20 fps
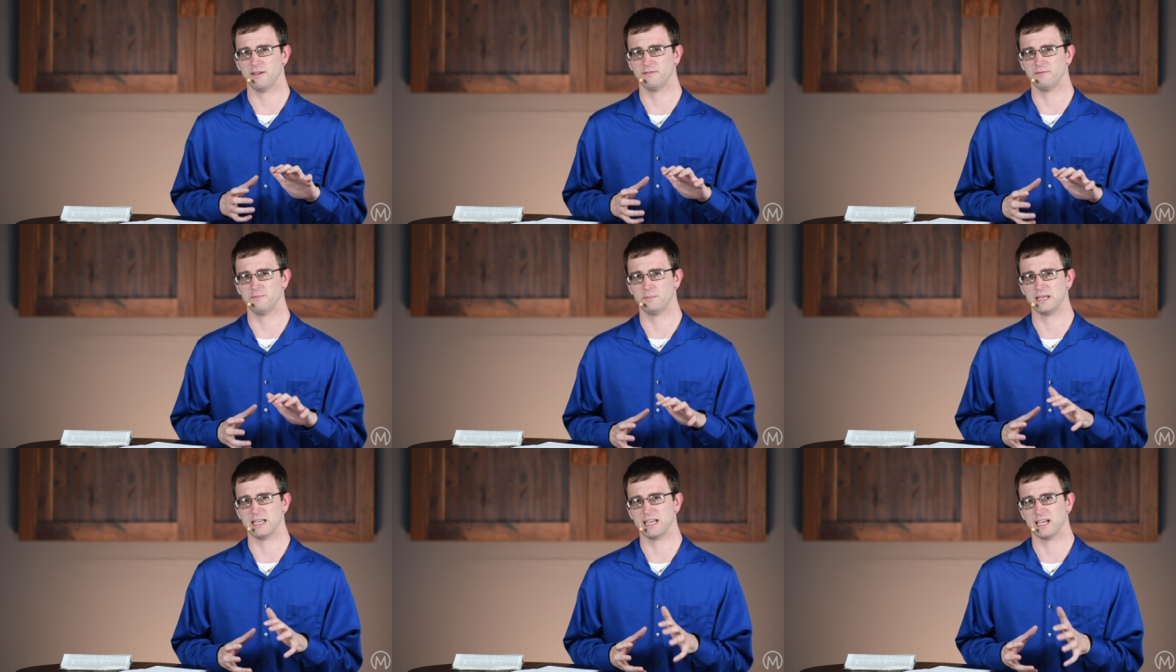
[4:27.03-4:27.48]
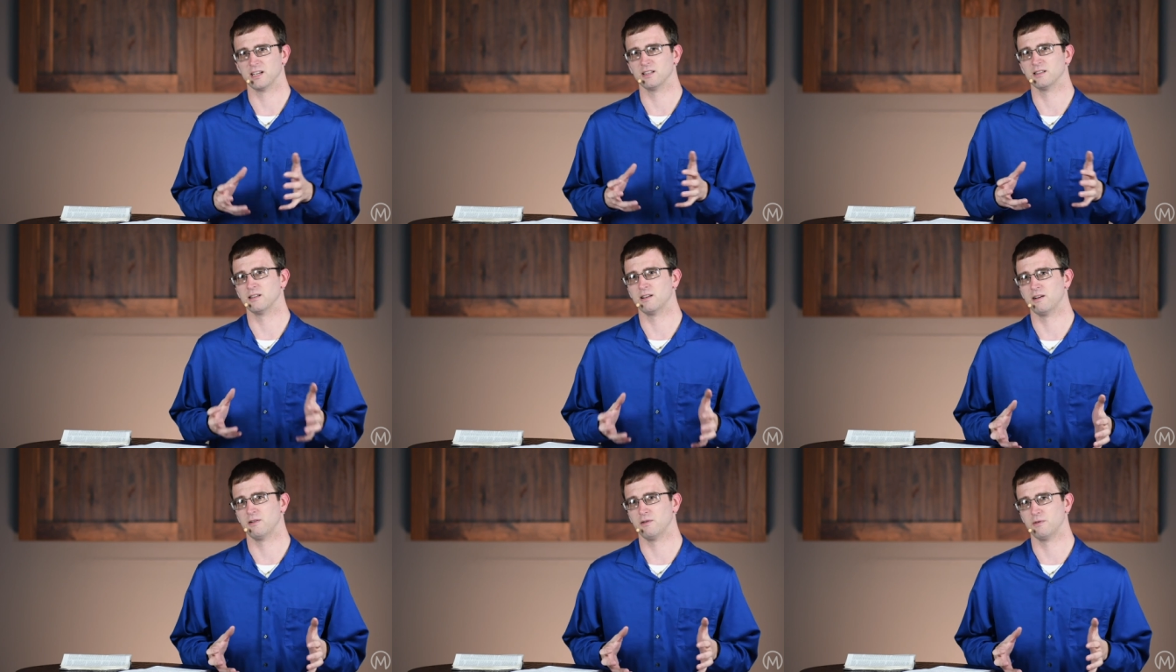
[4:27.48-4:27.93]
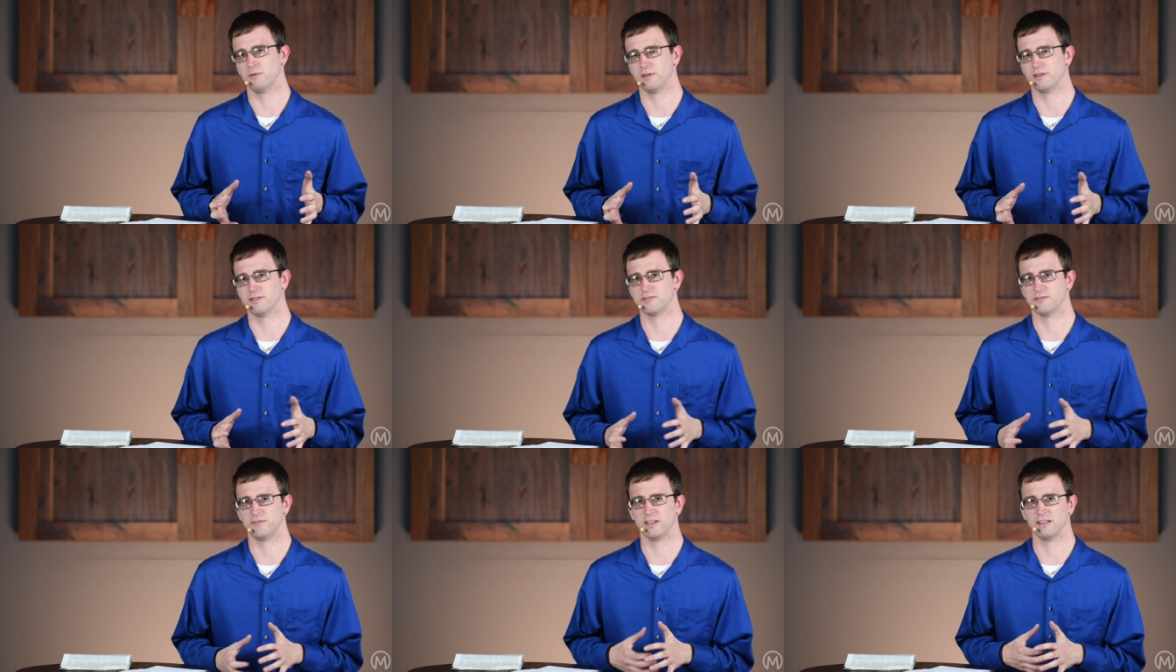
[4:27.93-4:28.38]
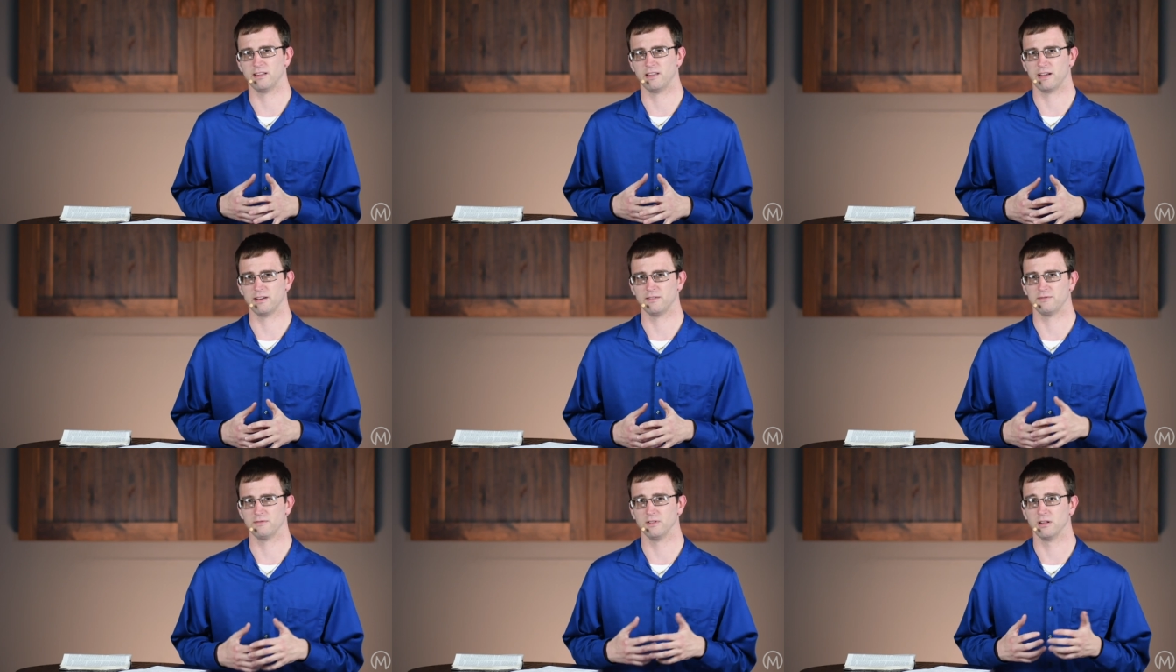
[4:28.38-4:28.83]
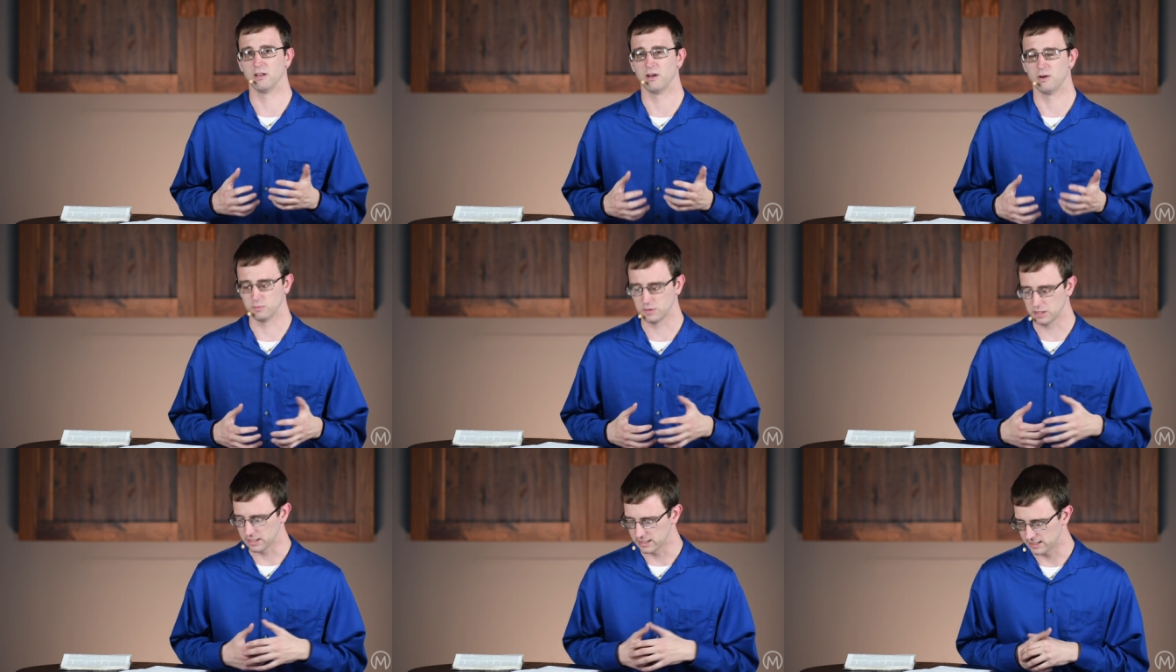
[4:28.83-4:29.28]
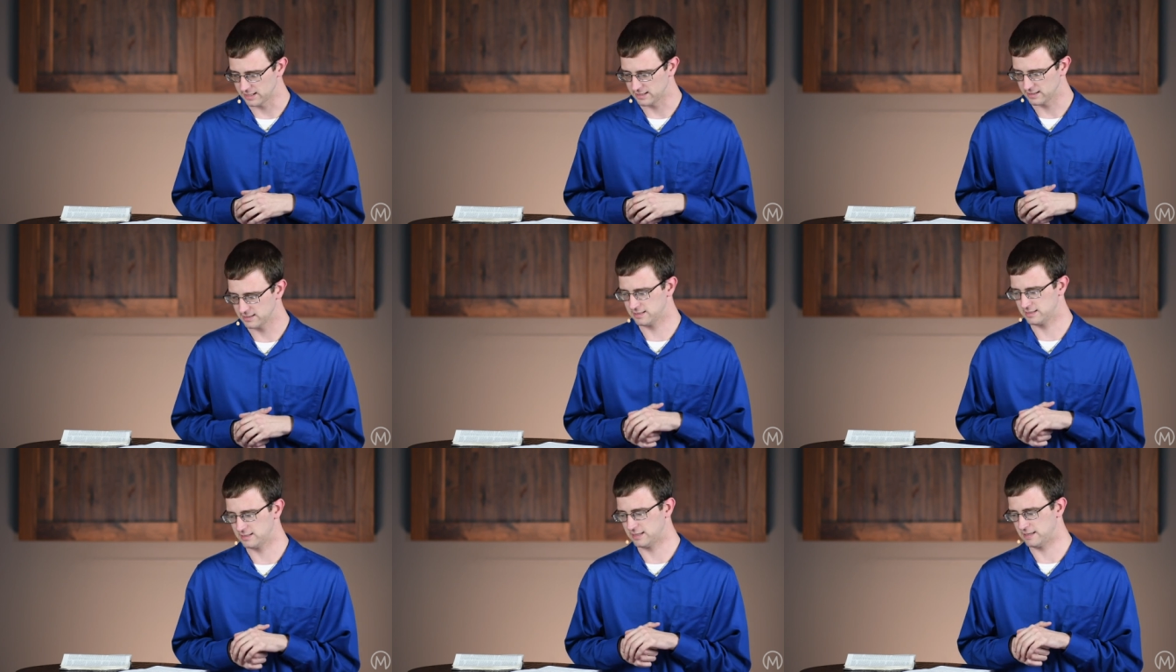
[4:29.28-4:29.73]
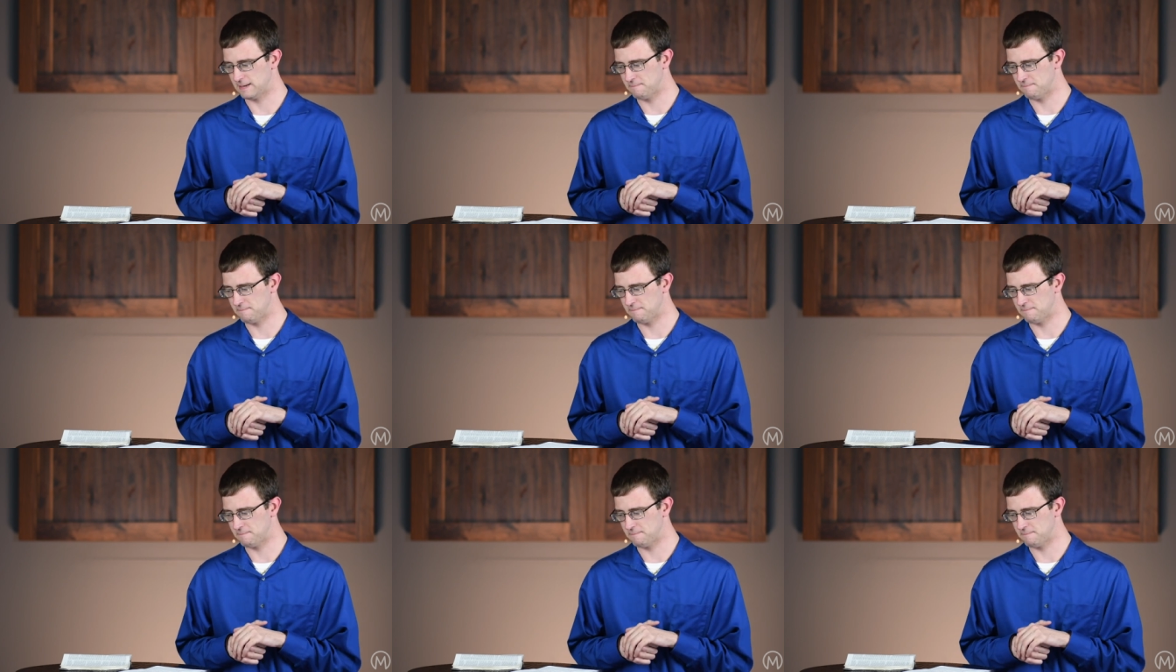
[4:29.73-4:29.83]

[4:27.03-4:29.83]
of being alone, this feeling of loneliness.